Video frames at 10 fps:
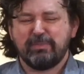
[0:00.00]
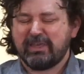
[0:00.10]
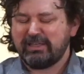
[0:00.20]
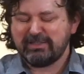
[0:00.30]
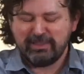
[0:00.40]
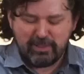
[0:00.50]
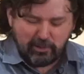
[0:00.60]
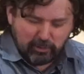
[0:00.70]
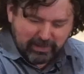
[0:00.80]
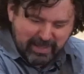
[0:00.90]
because
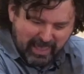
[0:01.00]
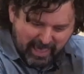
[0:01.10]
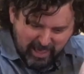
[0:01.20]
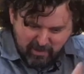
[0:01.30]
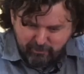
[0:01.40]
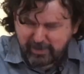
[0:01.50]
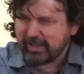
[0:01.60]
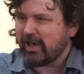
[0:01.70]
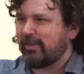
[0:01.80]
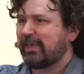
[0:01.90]
literally every
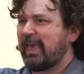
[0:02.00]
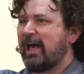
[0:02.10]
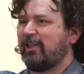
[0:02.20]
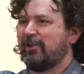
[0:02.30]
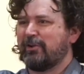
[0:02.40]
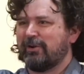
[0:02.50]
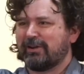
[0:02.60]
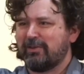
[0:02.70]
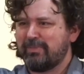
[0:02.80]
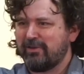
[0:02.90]
day on the calendar
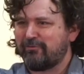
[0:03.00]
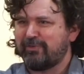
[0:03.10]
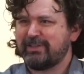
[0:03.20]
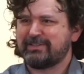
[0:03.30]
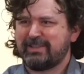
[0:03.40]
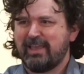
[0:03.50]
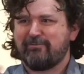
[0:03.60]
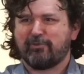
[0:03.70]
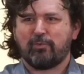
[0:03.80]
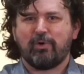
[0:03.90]
can be a feast day
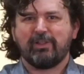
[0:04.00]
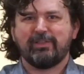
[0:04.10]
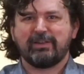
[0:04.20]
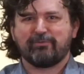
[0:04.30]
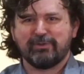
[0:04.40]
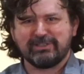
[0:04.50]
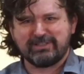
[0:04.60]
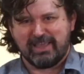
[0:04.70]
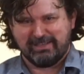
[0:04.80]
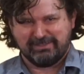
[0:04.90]
for one of the different
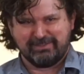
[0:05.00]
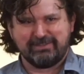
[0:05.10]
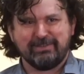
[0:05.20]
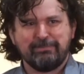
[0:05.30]
saints.